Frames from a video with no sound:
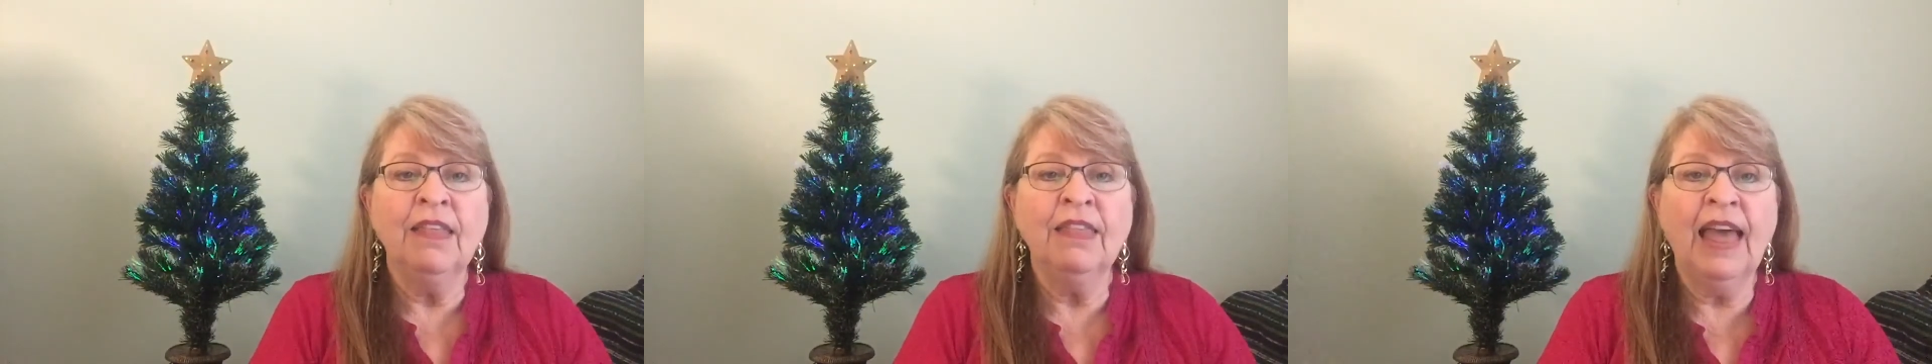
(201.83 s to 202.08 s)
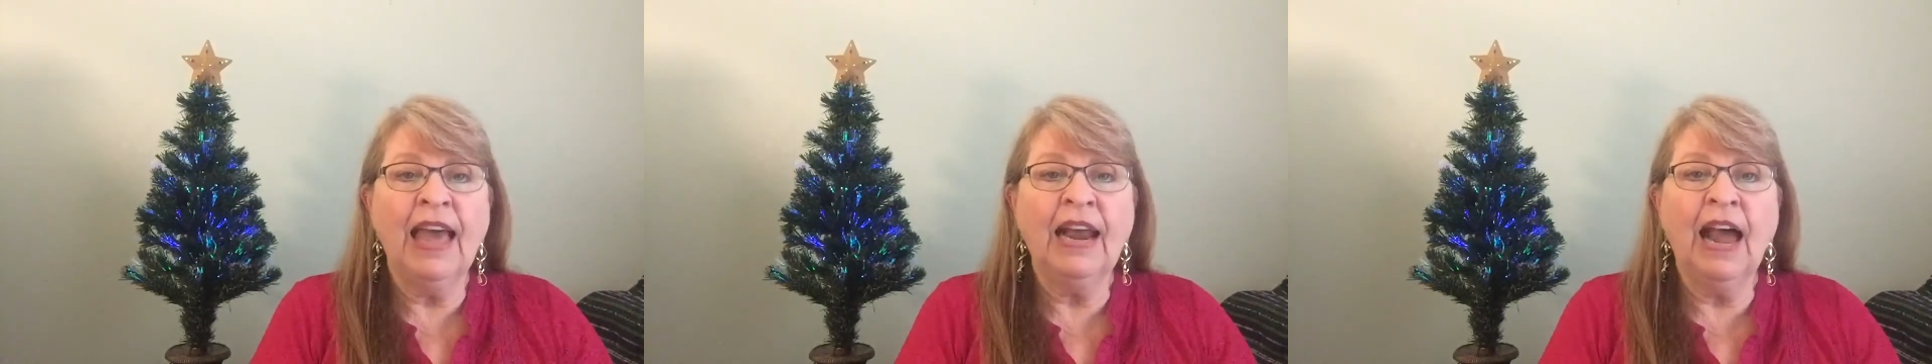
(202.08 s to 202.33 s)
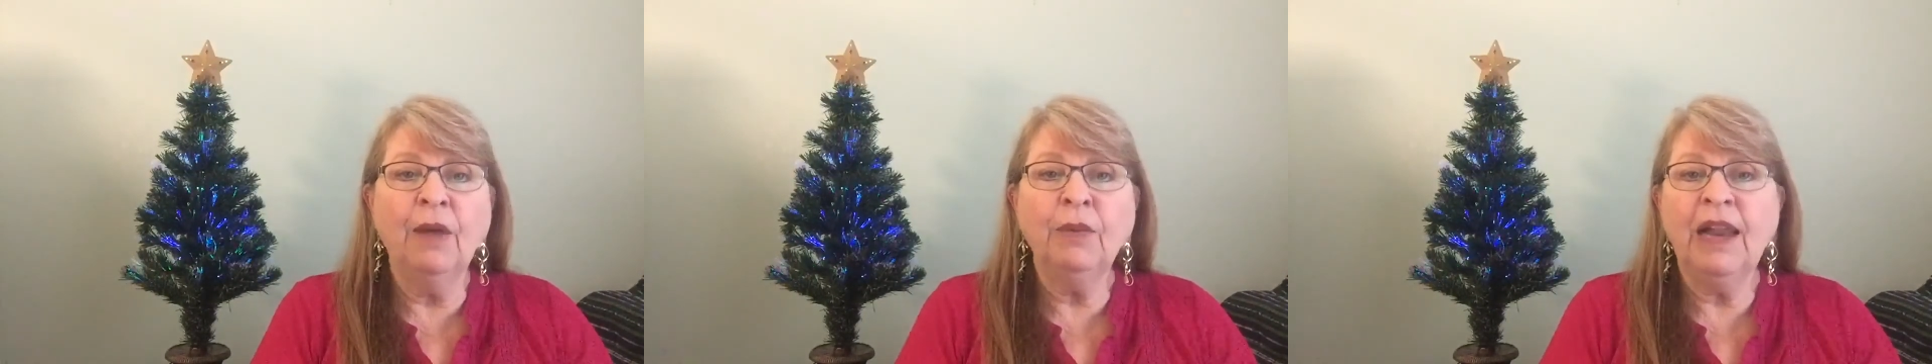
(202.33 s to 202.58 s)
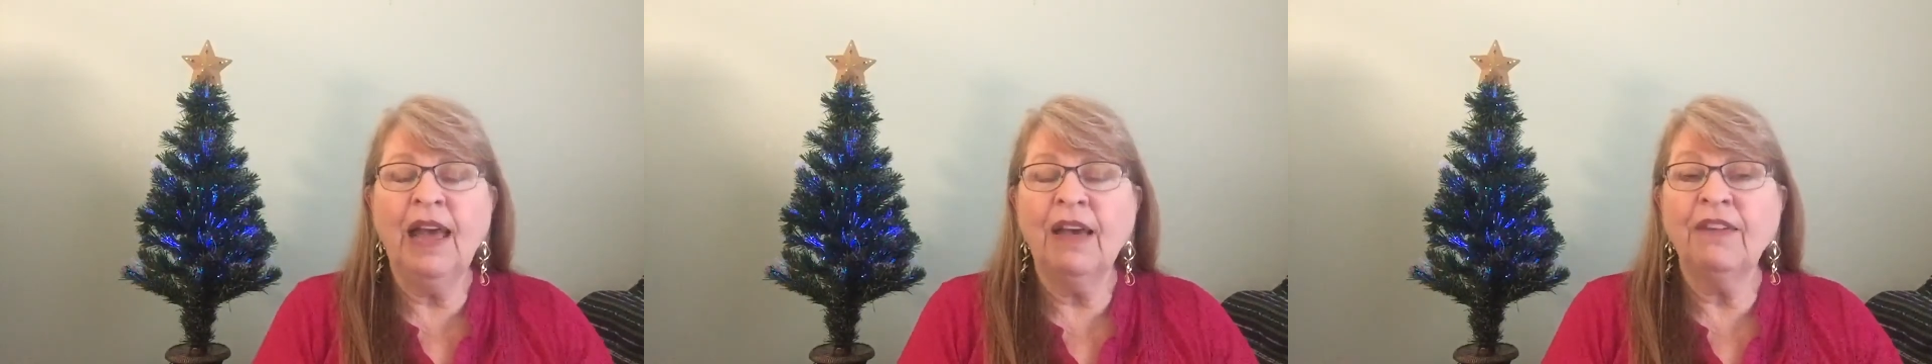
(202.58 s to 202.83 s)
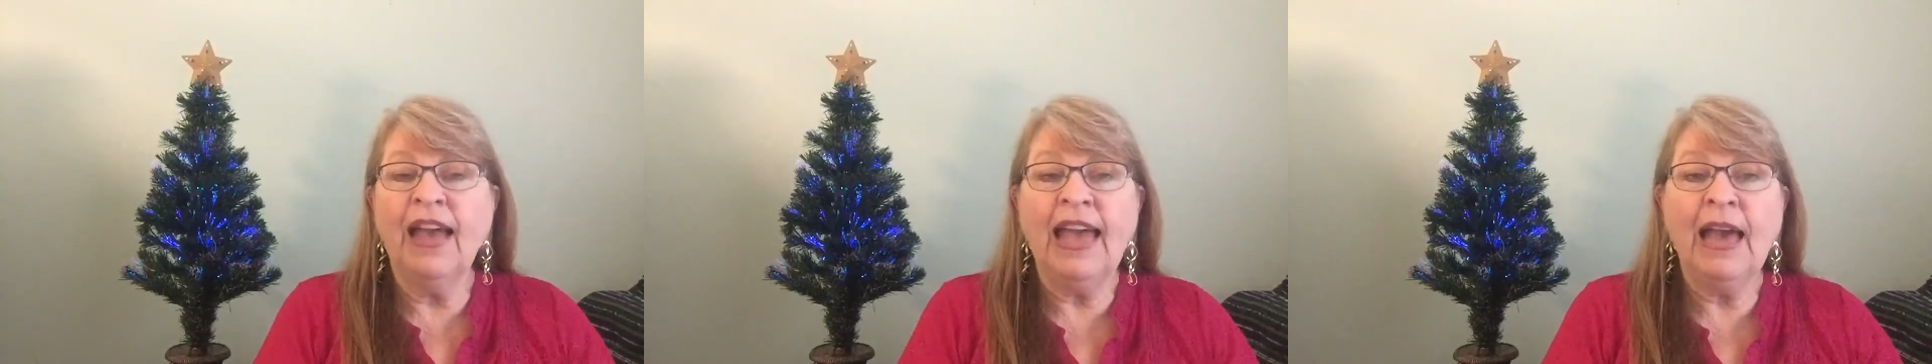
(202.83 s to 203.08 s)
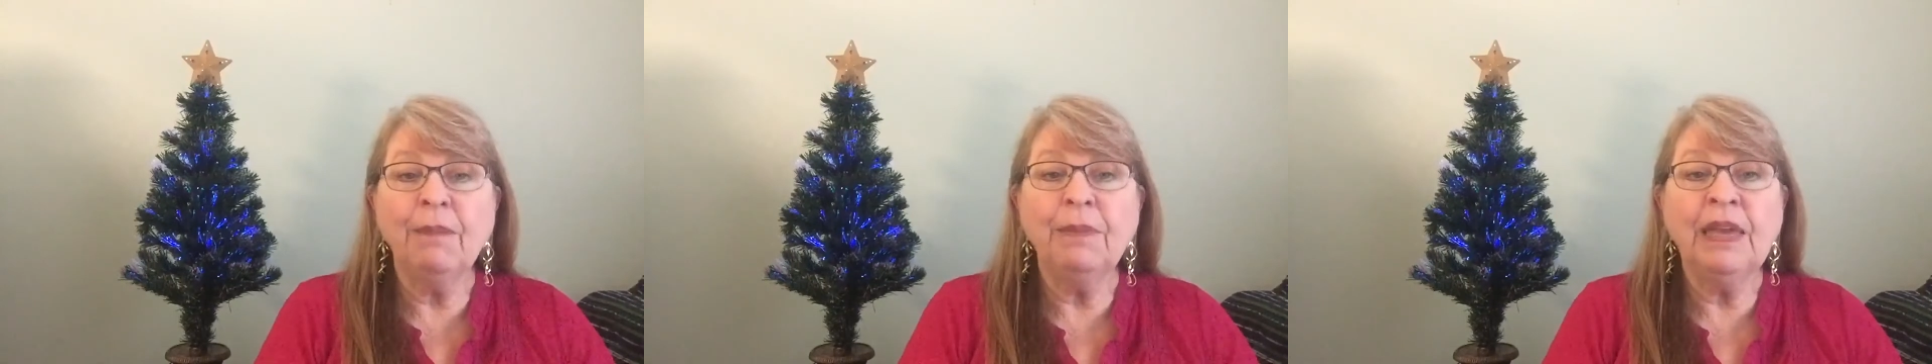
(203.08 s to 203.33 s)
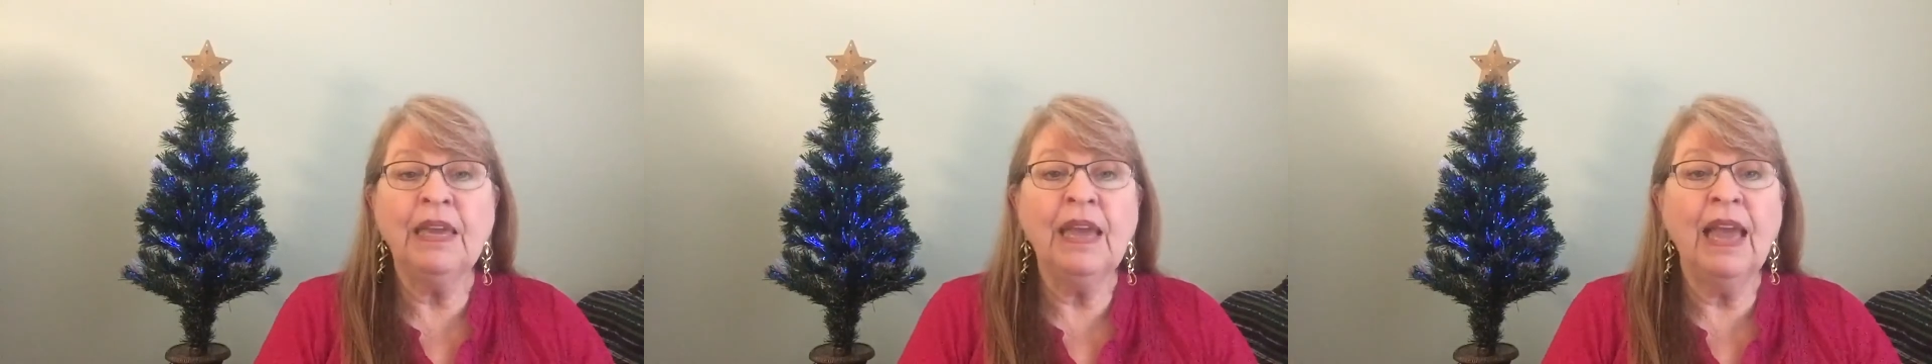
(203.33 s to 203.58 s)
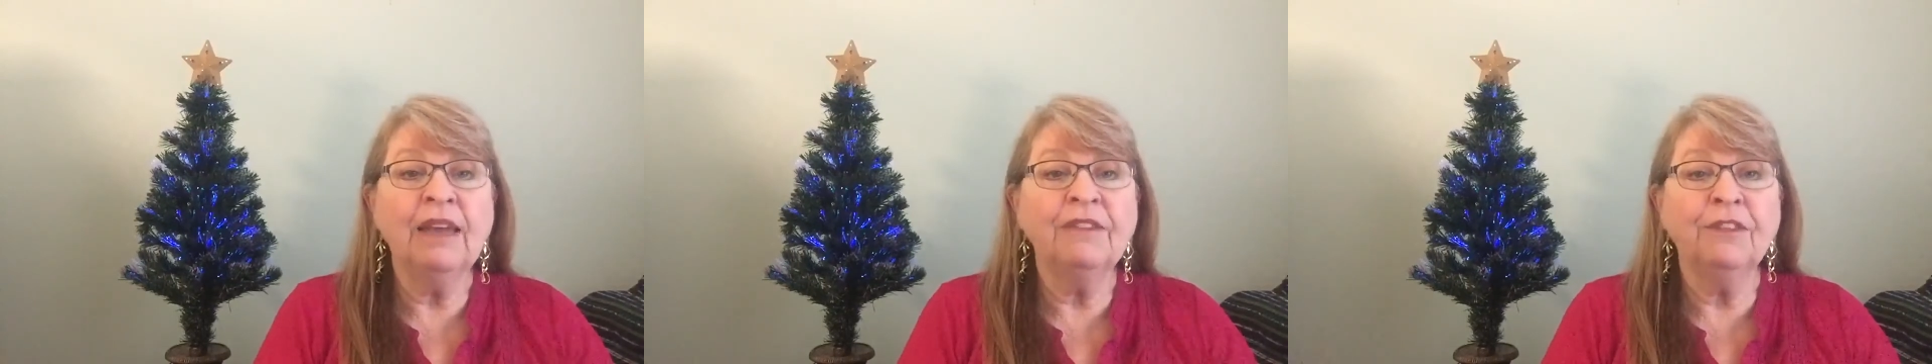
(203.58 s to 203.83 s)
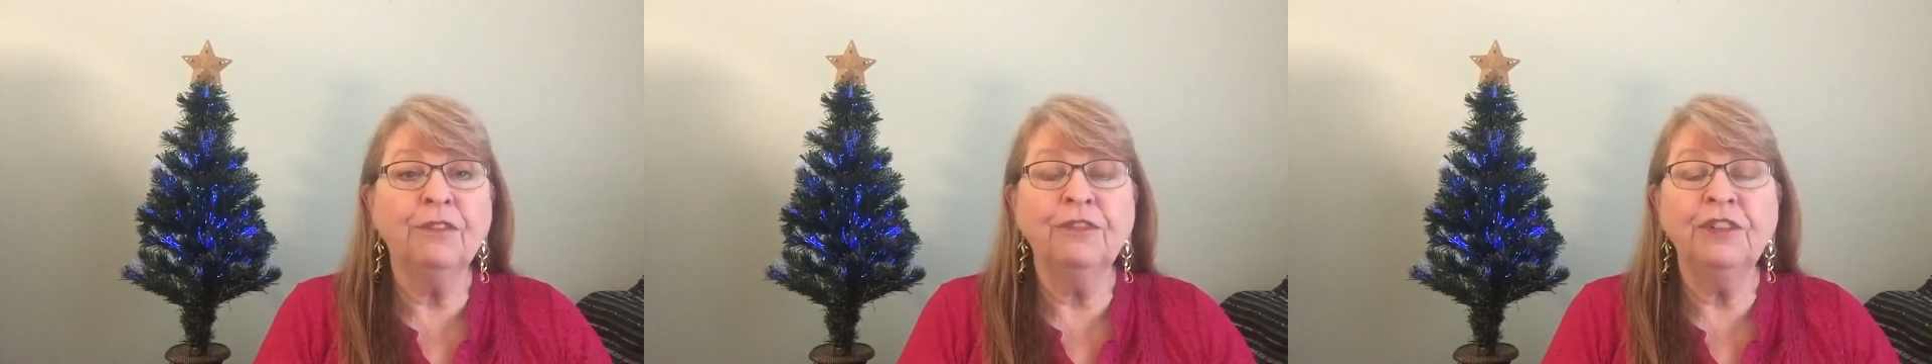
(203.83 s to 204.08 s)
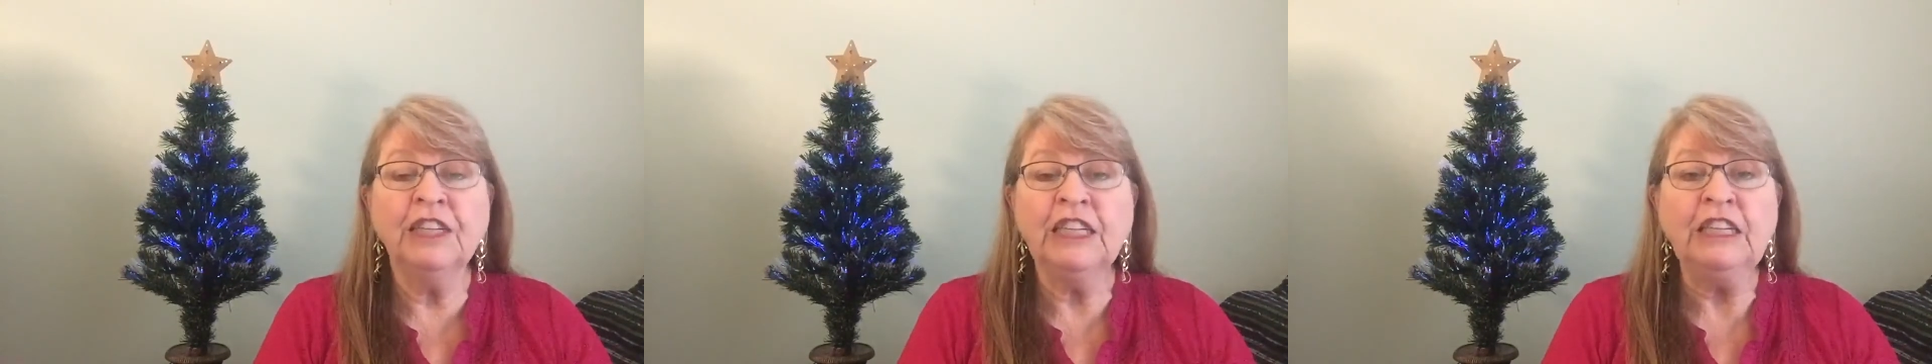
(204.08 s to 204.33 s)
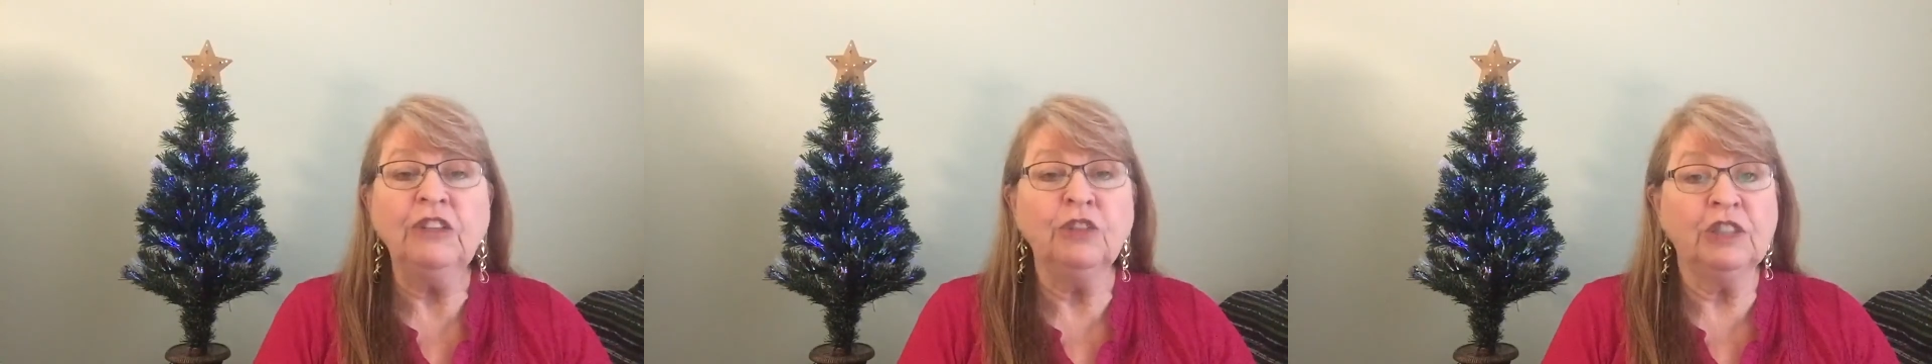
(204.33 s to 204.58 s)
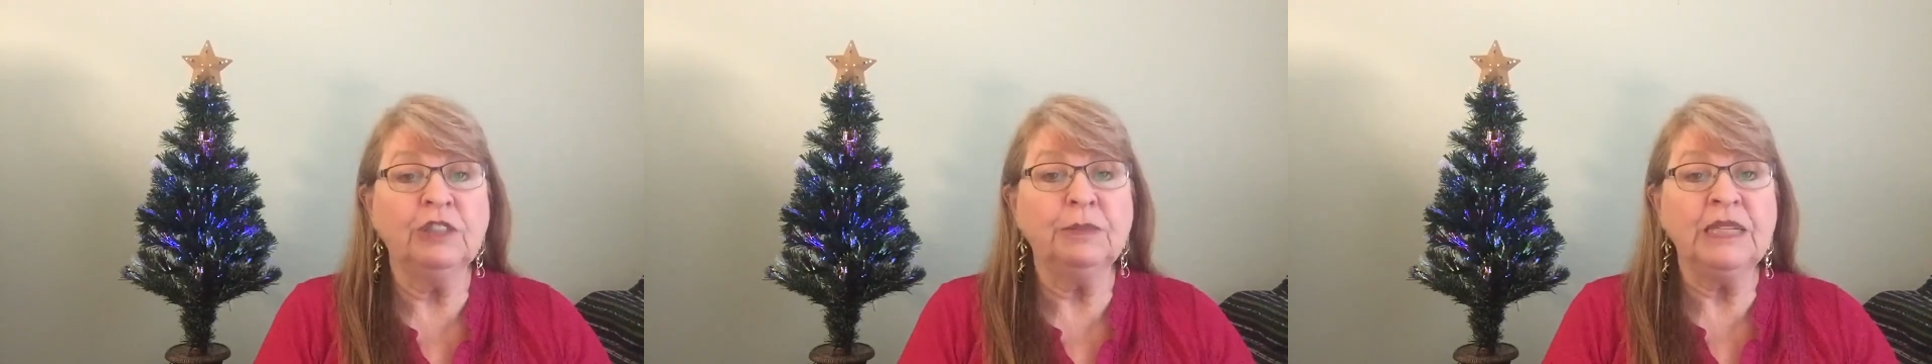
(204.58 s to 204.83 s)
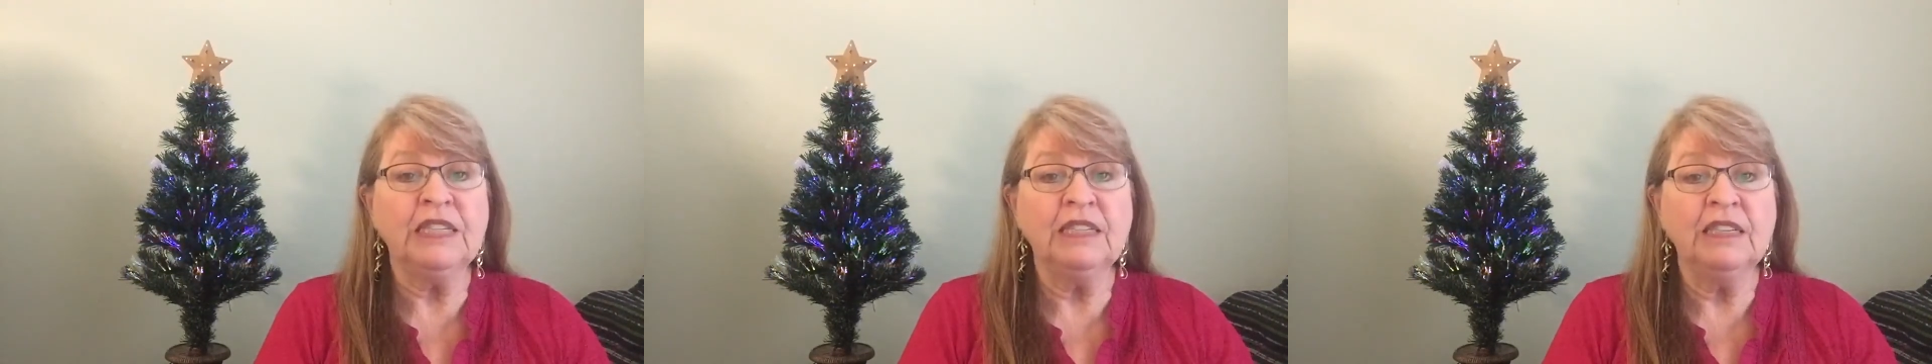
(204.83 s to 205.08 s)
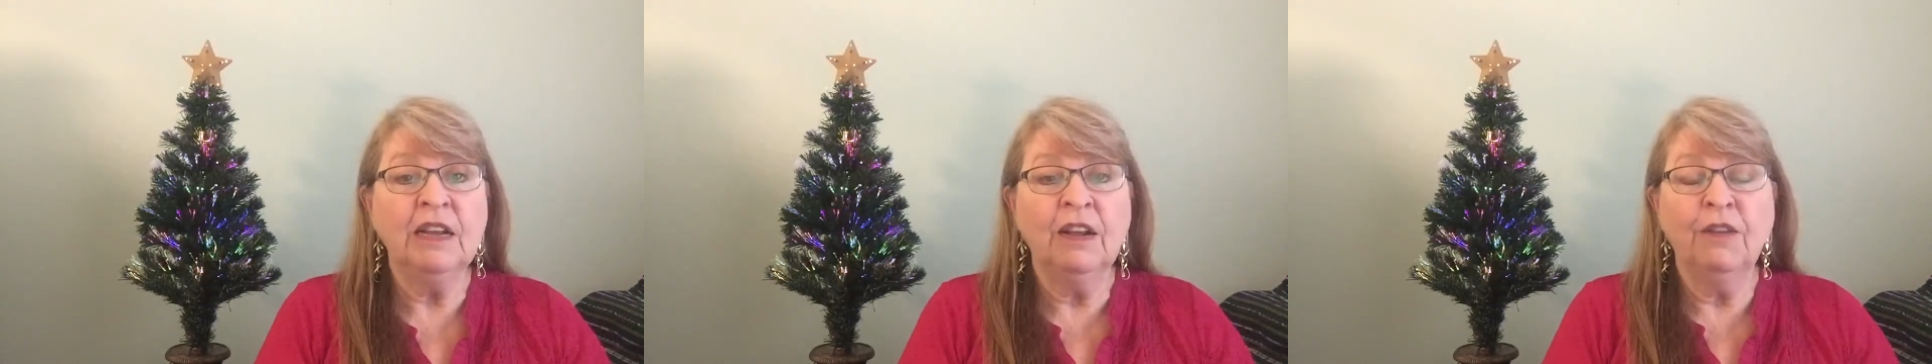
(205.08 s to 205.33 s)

that I would have a happy and fulfilling Christmas